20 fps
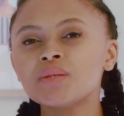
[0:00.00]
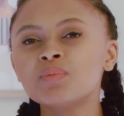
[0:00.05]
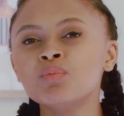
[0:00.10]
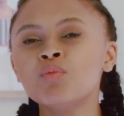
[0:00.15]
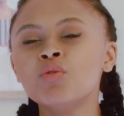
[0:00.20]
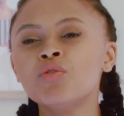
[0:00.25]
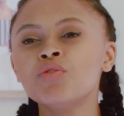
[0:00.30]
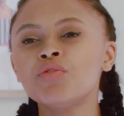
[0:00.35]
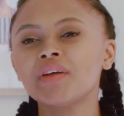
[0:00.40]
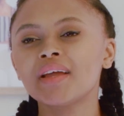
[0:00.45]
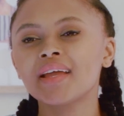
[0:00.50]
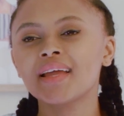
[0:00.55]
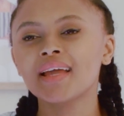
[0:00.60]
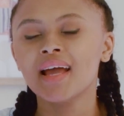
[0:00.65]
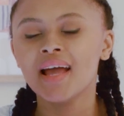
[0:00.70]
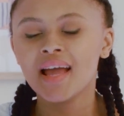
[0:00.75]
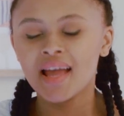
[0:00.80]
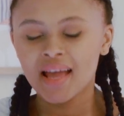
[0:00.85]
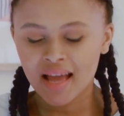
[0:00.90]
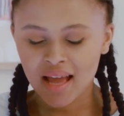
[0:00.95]
moving
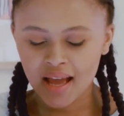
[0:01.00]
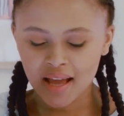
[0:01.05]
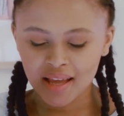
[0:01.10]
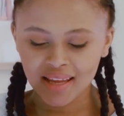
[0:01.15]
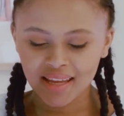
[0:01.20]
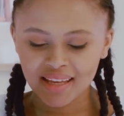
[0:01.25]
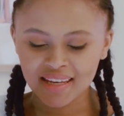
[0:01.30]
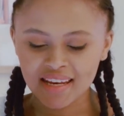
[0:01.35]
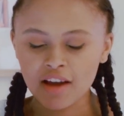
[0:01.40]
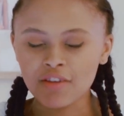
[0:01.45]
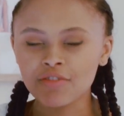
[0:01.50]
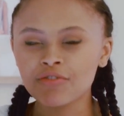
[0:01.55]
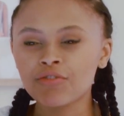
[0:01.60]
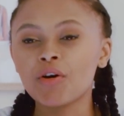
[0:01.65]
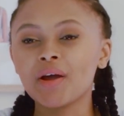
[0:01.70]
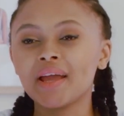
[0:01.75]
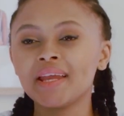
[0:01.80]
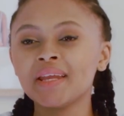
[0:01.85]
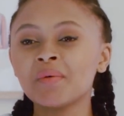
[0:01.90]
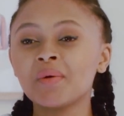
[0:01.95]
enough for
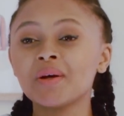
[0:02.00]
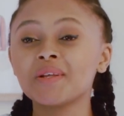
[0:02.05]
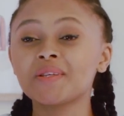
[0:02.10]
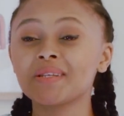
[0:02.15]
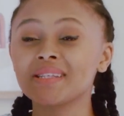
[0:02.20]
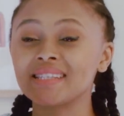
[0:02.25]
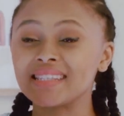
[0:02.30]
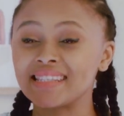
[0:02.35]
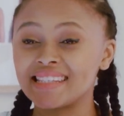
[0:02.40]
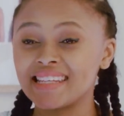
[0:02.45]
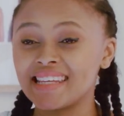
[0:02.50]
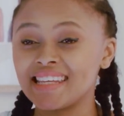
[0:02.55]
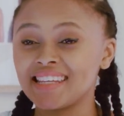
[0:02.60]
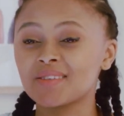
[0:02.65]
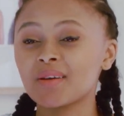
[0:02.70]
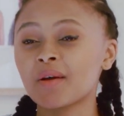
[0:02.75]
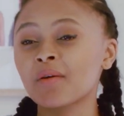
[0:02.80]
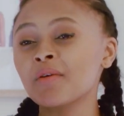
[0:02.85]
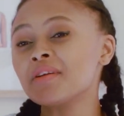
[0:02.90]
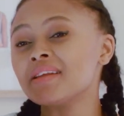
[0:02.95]
anyone to see.
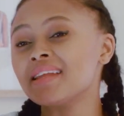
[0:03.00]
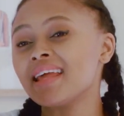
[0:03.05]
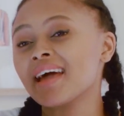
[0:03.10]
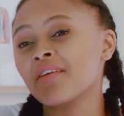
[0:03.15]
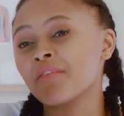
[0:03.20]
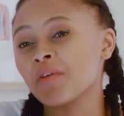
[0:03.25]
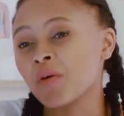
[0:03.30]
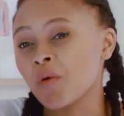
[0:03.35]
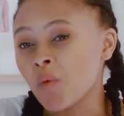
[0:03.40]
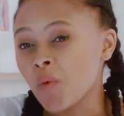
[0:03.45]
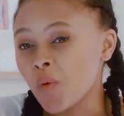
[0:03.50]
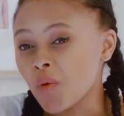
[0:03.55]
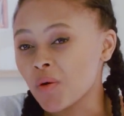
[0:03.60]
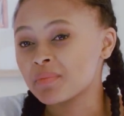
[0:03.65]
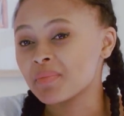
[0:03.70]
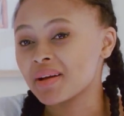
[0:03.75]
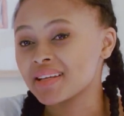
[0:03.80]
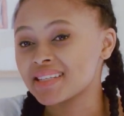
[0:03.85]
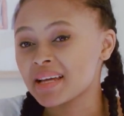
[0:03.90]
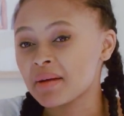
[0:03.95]
So I couldn't like record
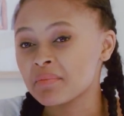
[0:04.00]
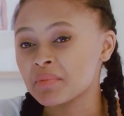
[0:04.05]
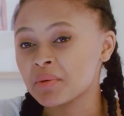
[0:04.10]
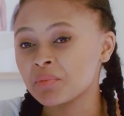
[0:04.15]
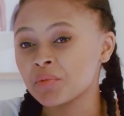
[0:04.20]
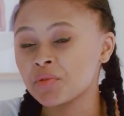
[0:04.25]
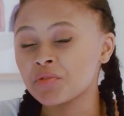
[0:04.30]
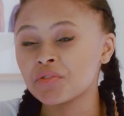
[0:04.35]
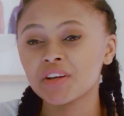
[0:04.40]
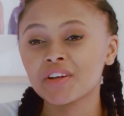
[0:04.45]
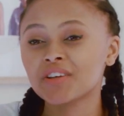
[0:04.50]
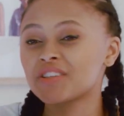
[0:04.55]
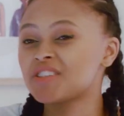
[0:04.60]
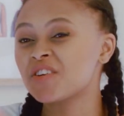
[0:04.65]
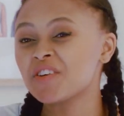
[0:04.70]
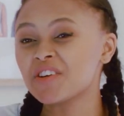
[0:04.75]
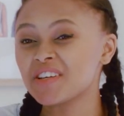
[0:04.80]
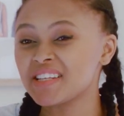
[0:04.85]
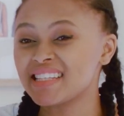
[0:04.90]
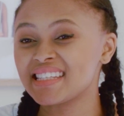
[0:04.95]
my tummy moving because you
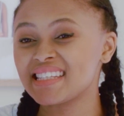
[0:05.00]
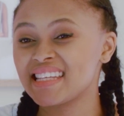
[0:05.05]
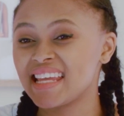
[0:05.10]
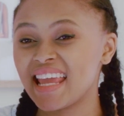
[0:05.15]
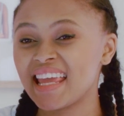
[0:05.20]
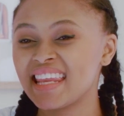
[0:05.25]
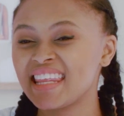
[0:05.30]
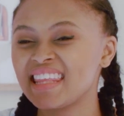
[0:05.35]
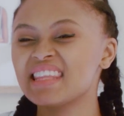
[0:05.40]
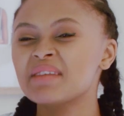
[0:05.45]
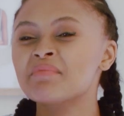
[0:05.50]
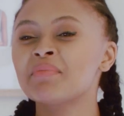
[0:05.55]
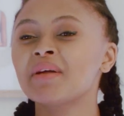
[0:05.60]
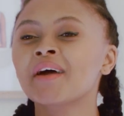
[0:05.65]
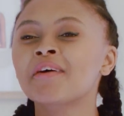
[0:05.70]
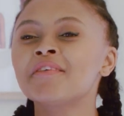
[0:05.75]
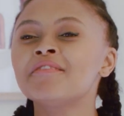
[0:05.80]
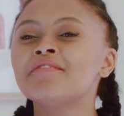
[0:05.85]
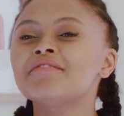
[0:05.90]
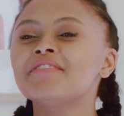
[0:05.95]
couldn't see anything, but I
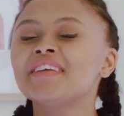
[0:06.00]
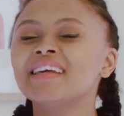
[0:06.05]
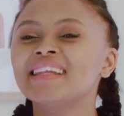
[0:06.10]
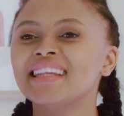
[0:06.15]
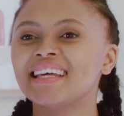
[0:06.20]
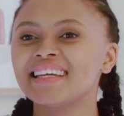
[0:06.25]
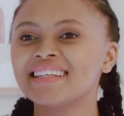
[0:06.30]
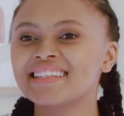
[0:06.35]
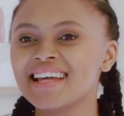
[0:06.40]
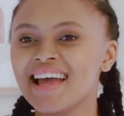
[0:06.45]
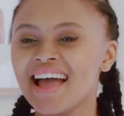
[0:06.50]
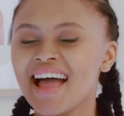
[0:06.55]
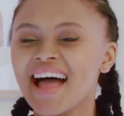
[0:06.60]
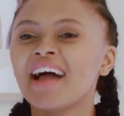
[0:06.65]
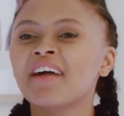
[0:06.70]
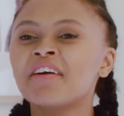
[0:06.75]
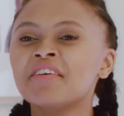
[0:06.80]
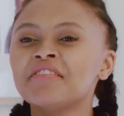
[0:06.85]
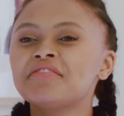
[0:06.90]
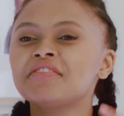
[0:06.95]
could feel it. I
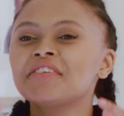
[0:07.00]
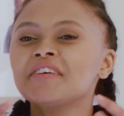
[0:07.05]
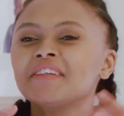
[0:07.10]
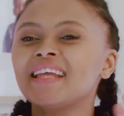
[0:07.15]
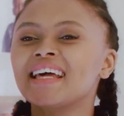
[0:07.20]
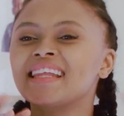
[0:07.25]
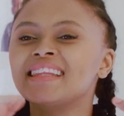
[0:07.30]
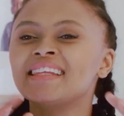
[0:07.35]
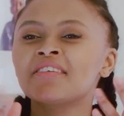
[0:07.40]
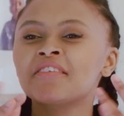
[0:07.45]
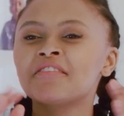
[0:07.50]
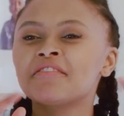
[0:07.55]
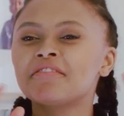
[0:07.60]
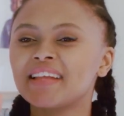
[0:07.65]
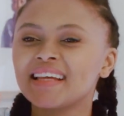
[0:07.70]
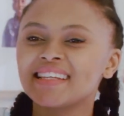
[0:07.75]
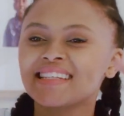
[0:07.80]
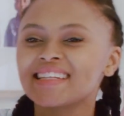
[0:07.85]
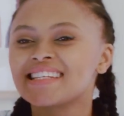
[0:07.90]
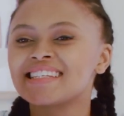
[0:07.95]
could feel like little
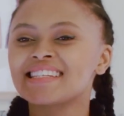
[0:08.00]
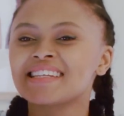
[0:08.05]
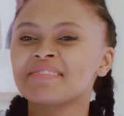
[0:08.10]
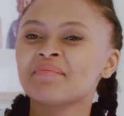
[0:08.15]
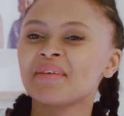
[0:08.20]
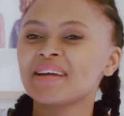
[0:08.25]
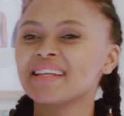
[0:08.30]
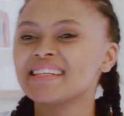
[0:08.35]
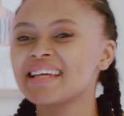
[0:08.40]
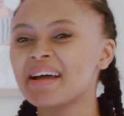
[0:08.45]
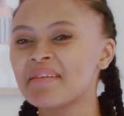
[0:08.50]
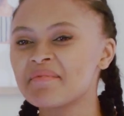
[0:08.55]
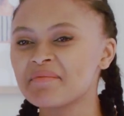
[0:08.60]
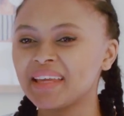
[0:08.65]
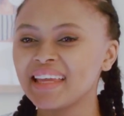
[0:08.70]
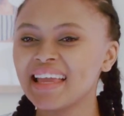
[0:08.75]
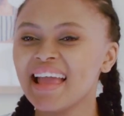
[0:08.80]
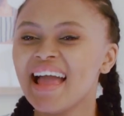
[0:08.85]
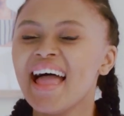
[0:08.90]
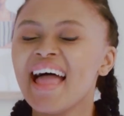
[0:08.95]
flutters in my
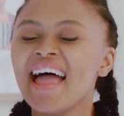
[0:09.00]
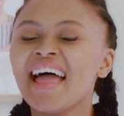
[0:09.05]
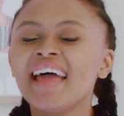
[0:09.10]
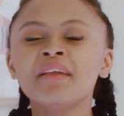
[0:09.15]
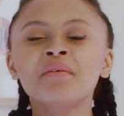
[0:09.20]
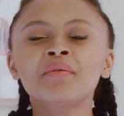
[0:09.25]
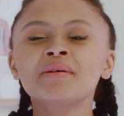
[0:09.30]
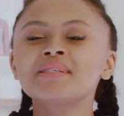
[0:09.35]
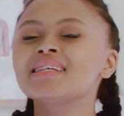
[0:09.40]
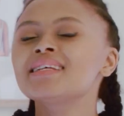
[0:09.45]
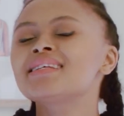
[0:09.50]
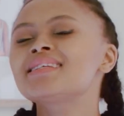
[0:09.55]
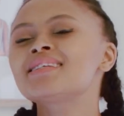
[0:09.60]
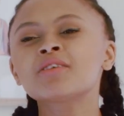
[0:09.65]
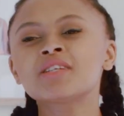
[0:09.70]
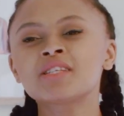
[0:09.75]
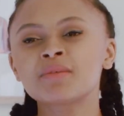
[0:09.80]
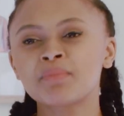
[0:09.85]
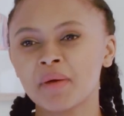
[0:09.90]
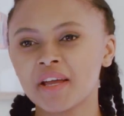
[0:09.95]
tummy. And it was just so
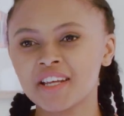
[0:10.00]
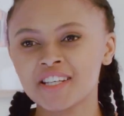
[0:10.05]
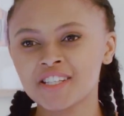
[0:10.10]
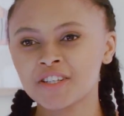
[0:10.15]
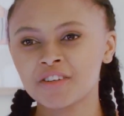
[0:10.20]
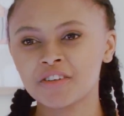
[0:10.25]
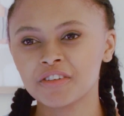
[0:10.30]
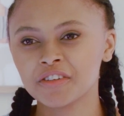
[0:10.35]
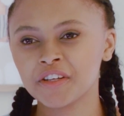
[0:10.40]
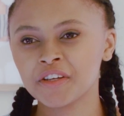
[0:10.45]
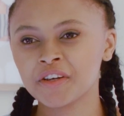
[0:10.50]
special, you